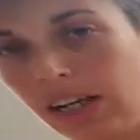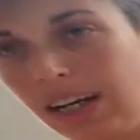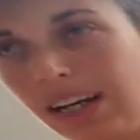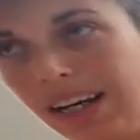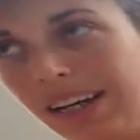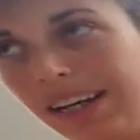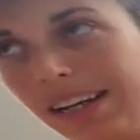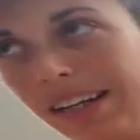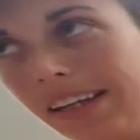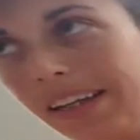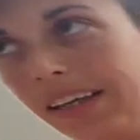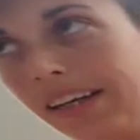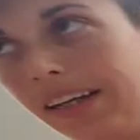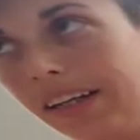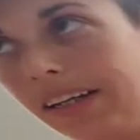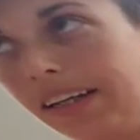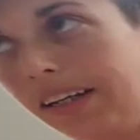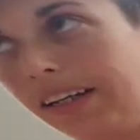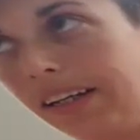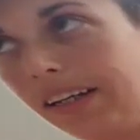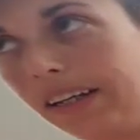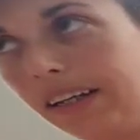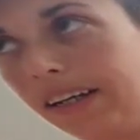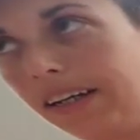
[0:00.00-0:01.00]
And then
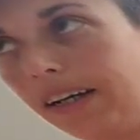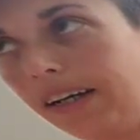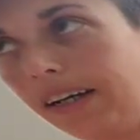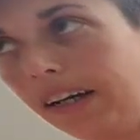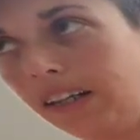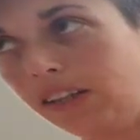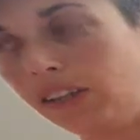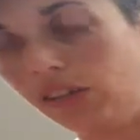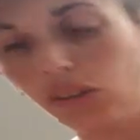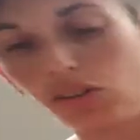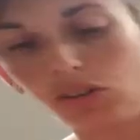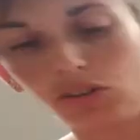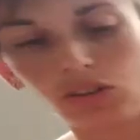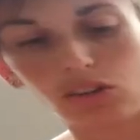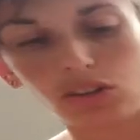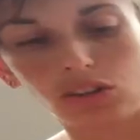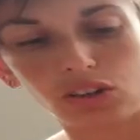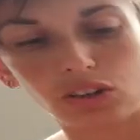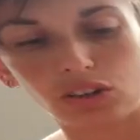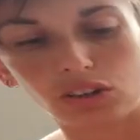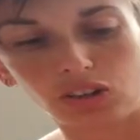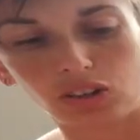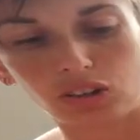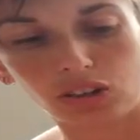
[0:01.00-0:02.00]
I
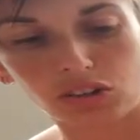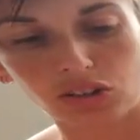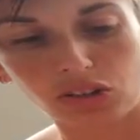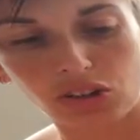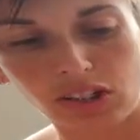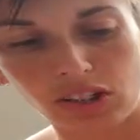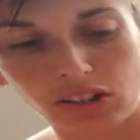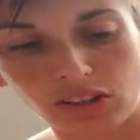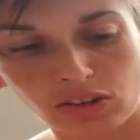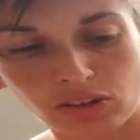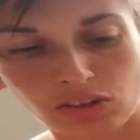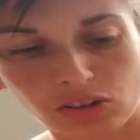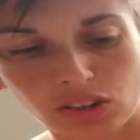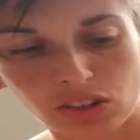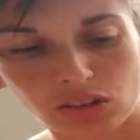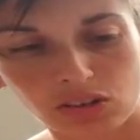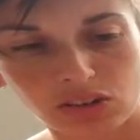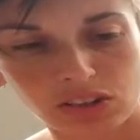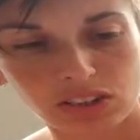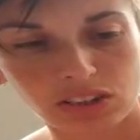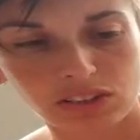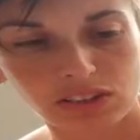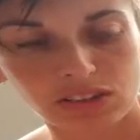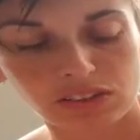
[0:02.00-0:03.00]
try not to use
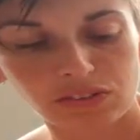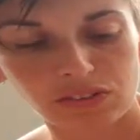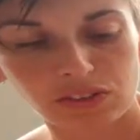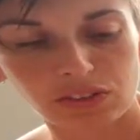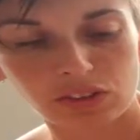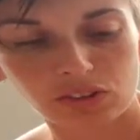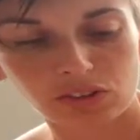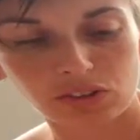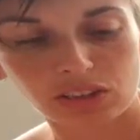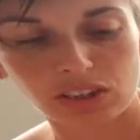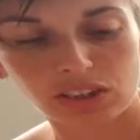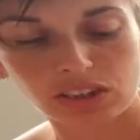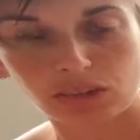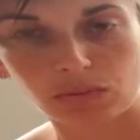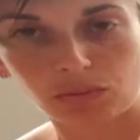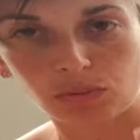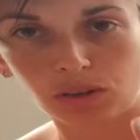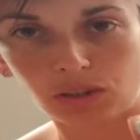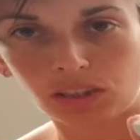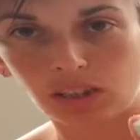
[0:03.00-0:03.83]
these if I don't need them,